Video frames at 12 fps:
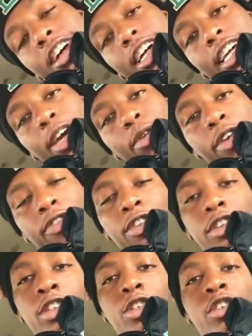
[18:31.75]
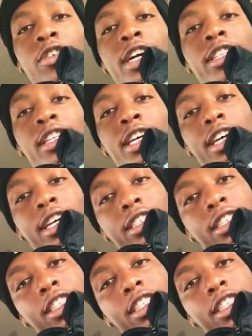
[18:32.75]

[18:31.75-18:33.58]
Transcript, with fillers: I can't wait for you to do great things.